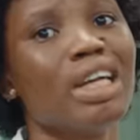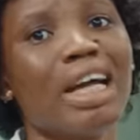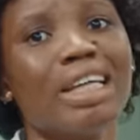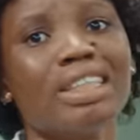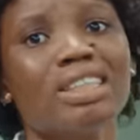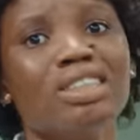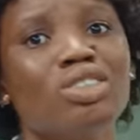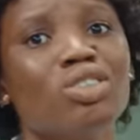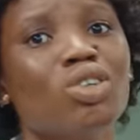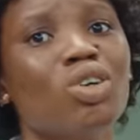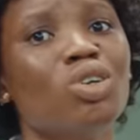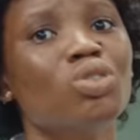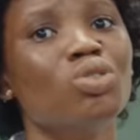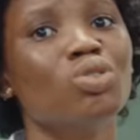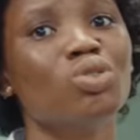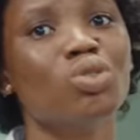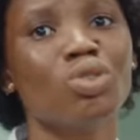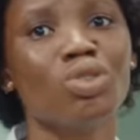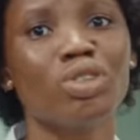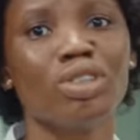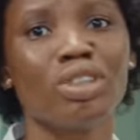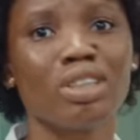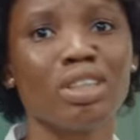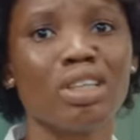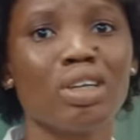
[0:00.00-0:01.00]
I did not
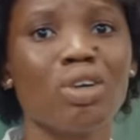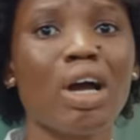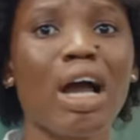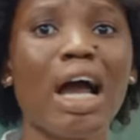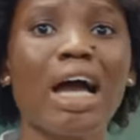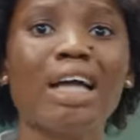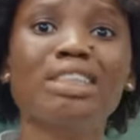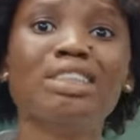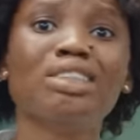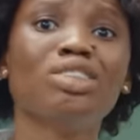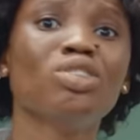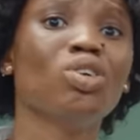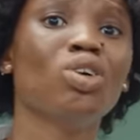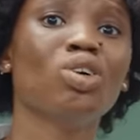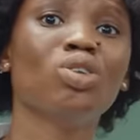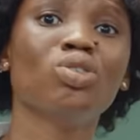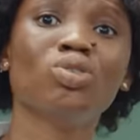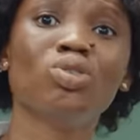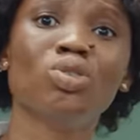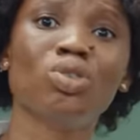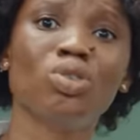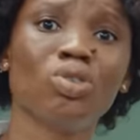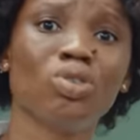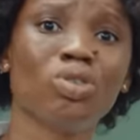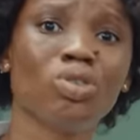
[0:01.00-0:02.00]

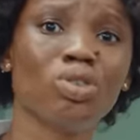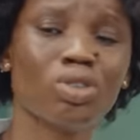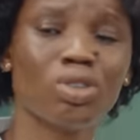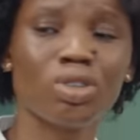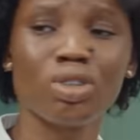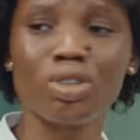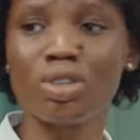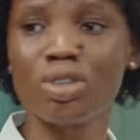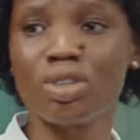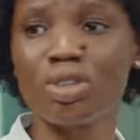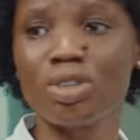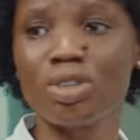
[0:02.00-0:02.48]
know.